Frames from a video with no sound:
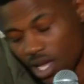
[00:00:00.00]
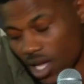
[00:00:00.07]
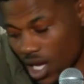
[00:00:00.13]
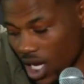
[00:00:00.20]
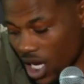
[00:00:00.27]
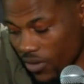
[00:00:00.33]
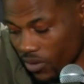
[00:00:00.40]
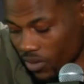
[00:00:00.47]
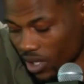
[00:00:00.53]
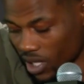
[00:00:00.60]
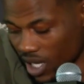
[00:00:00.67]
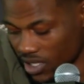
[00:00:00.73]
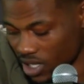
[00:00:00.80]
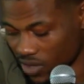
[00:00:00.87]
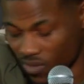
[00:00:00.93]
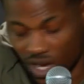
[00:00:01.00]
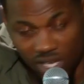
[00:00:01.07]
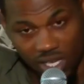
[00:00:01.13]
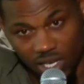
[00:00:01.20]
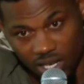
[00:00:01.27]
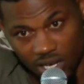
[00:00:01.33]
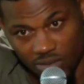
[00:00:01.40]
I never realized how
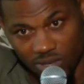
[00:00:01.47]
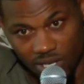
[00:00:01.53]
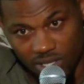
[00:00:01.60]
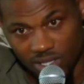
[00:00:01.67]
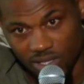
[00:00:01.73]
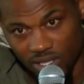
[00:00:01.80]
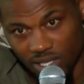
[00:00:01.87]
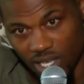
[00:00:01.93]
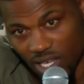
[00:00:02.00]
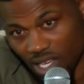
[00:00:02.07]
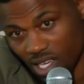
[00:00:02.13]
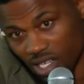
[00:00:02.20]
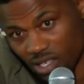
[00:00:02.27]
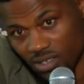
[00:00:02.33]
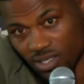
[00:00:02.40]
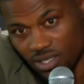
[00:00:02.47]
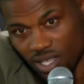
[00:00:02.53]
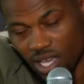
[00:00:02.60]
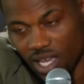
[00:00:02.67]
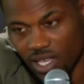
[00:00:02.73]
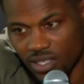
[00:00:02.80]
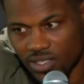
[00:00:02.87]
right-handed I was until I noticed
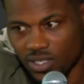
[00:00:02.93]
that.